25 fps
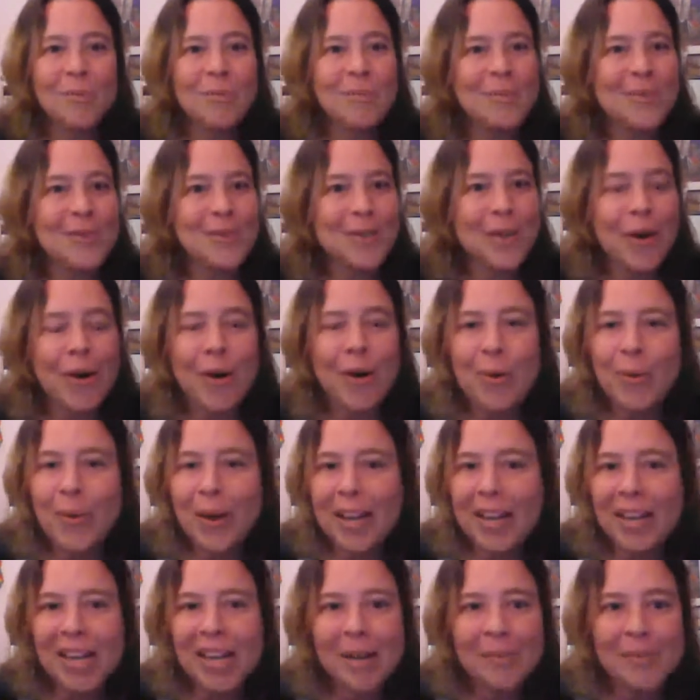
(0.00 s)
So
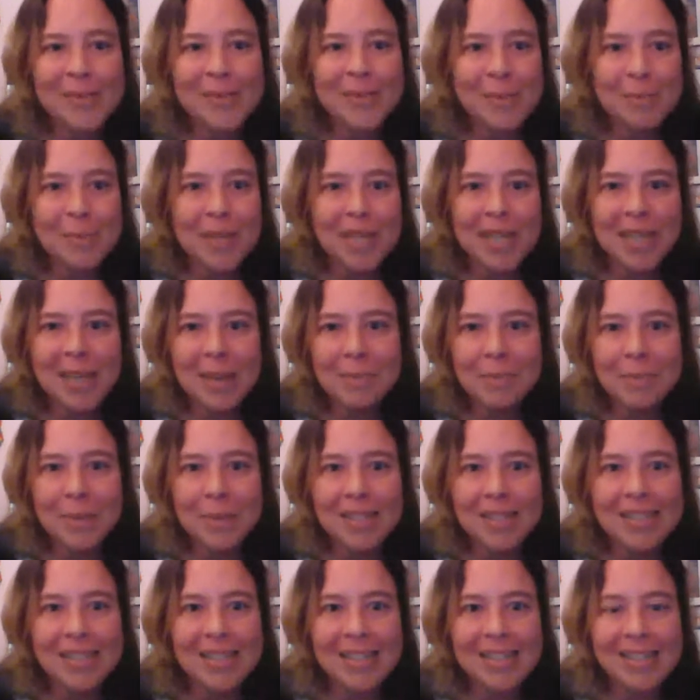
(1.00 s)
when it comes to being in
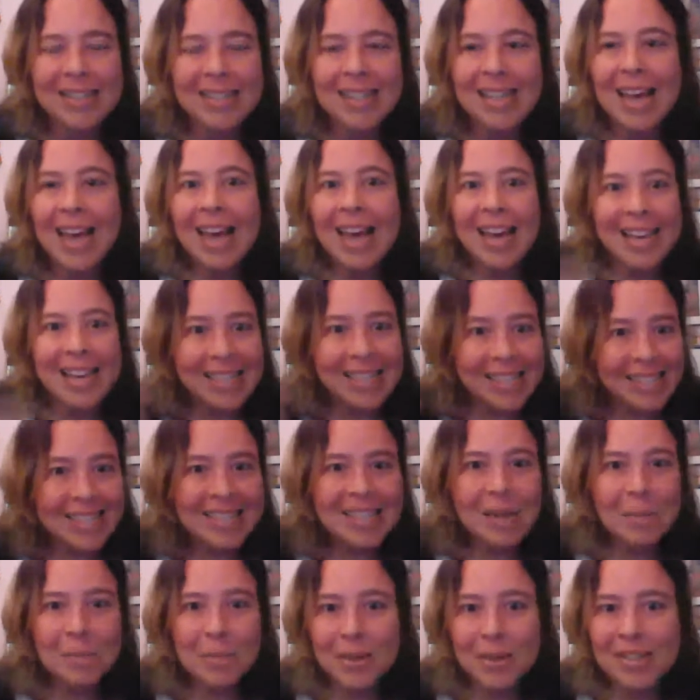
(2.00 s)
business, it's a
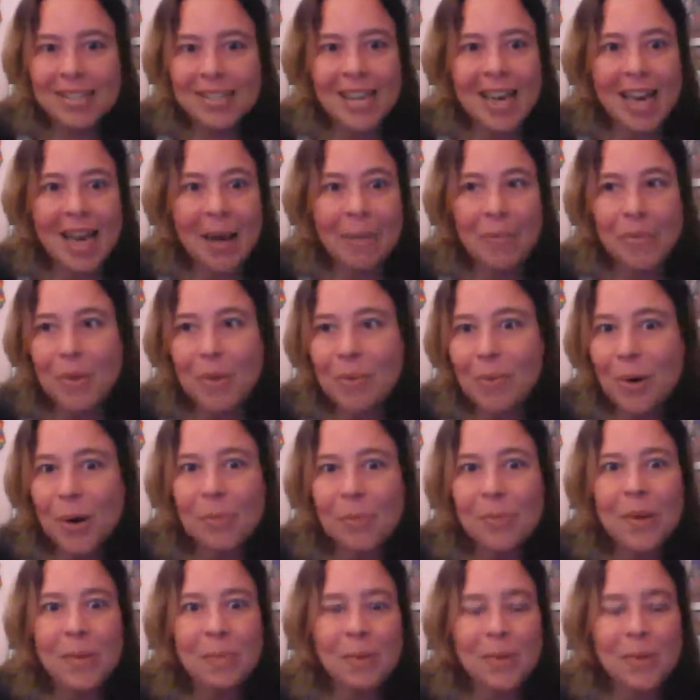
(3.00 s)
numbers game. The
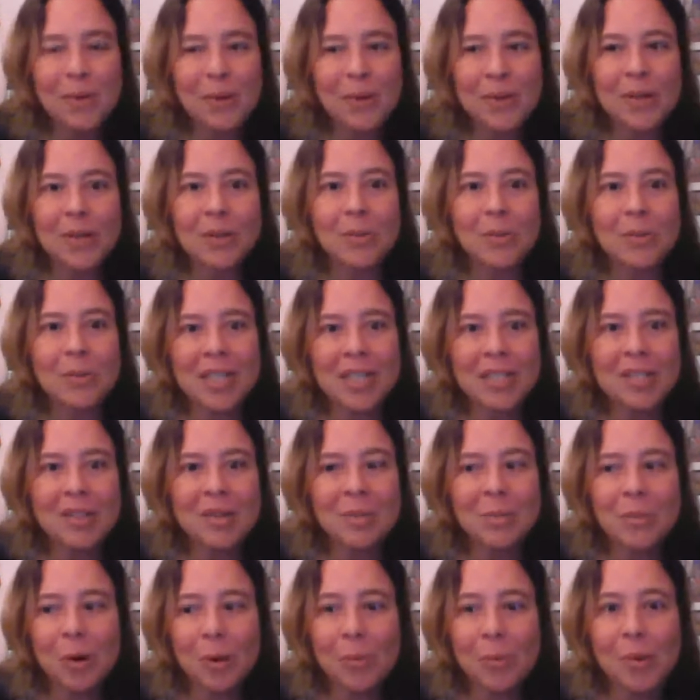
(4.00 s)
more people you can reach,
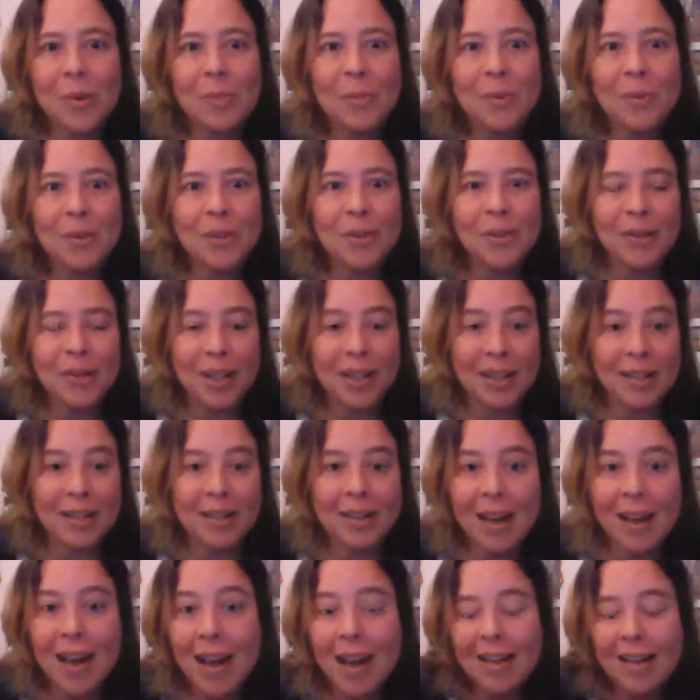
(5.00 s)
the more people you can
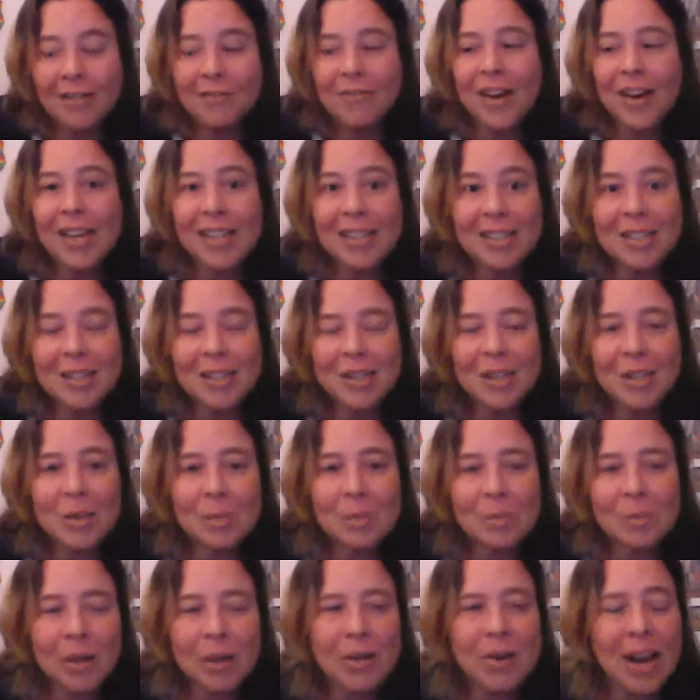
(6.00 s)
invite into your
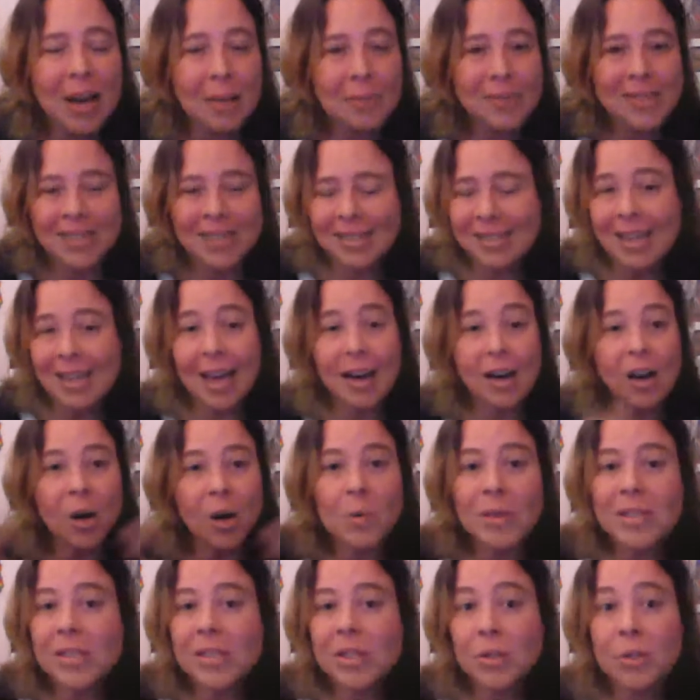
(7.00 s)
programs. Is that
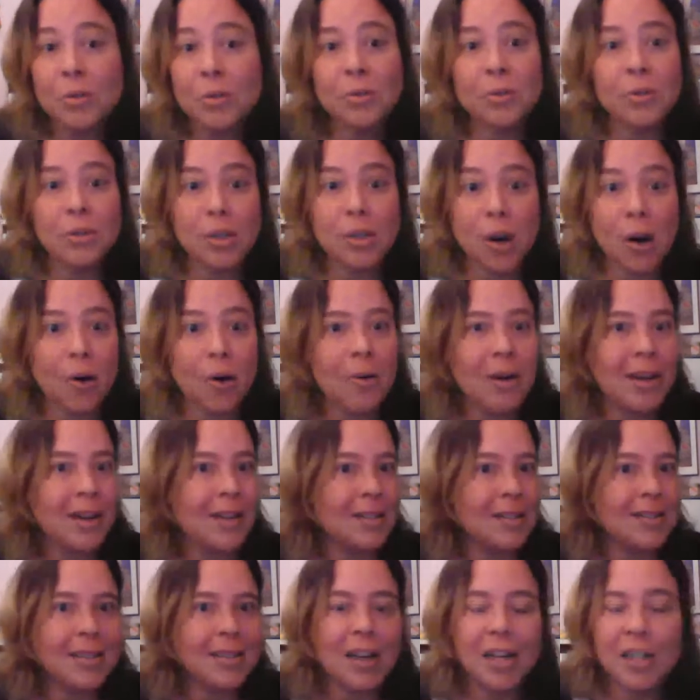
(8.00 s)
always true? No, and
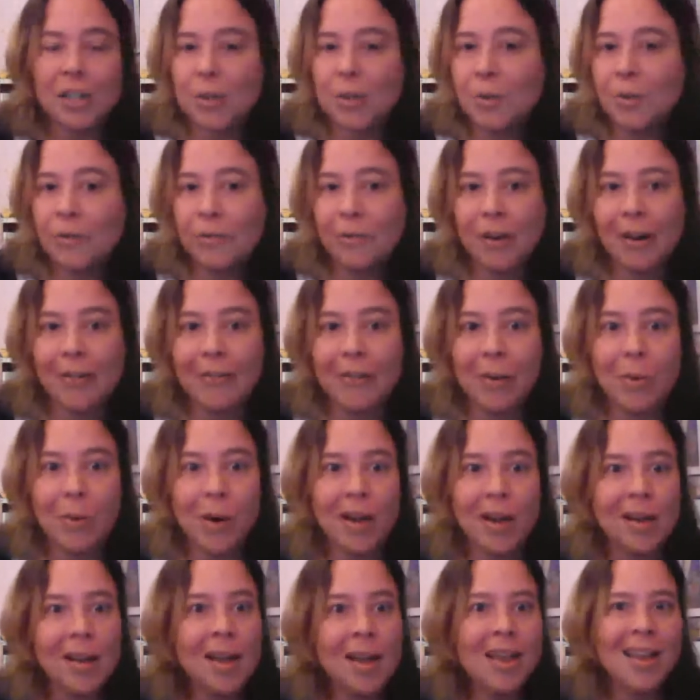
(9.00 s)
it's not true for
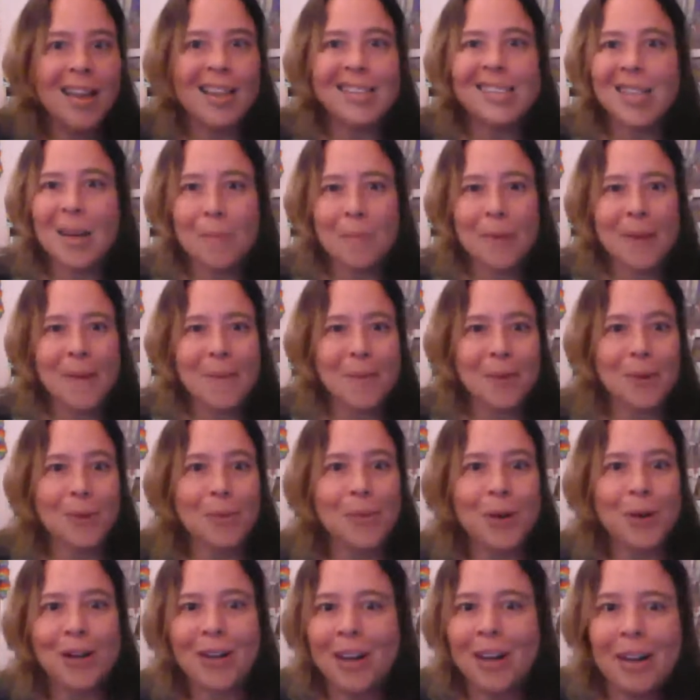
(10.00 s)
everyone. Some people
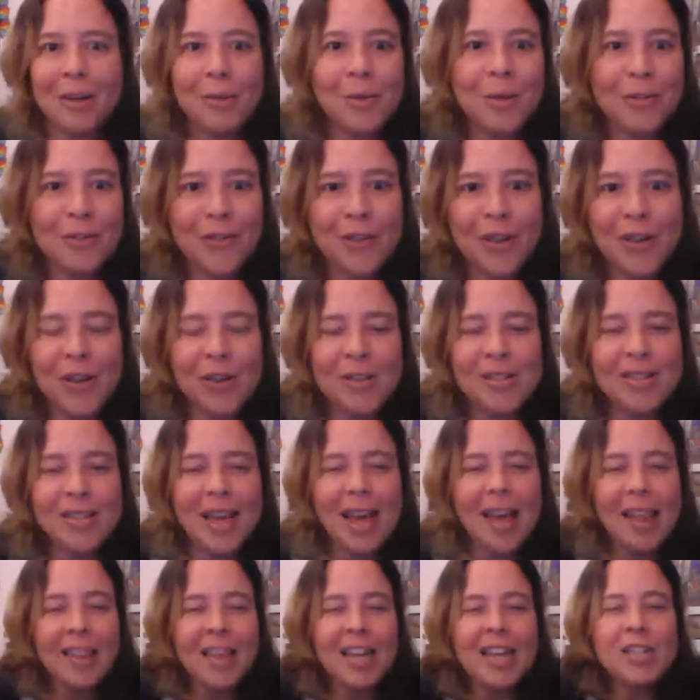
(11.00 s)
work on referrals
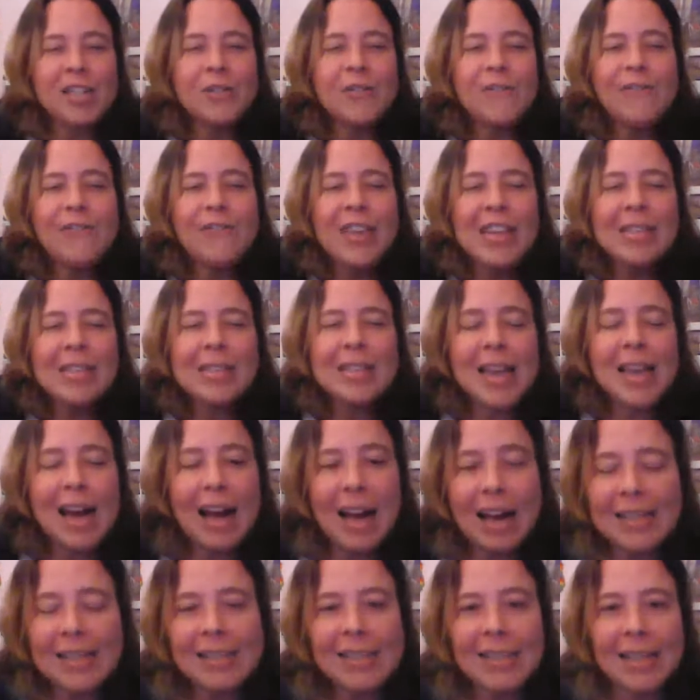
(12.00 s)
and they do
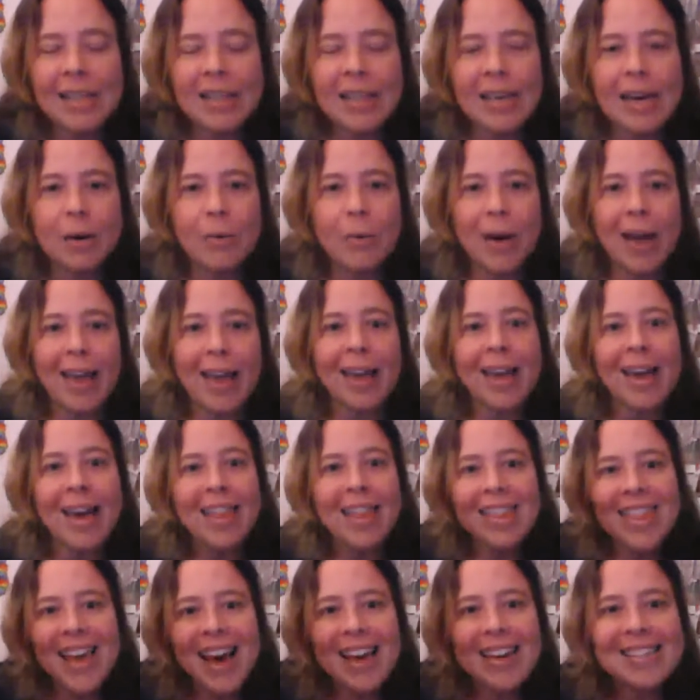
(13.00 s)
fantastic that way.
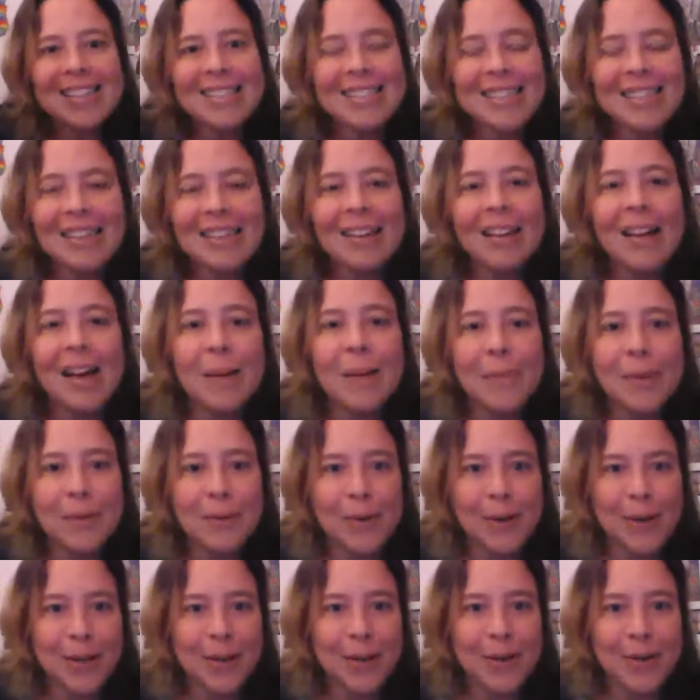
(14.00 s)
That is in alignment
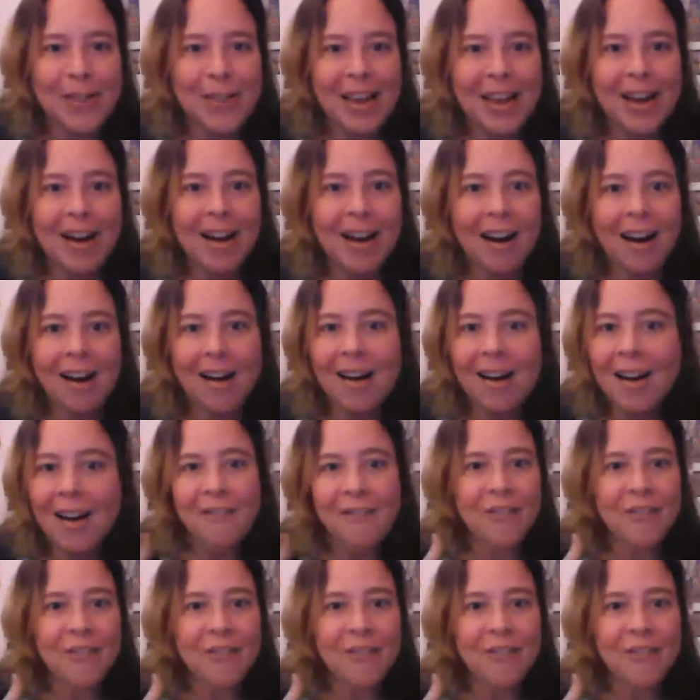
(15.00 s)
with who they are.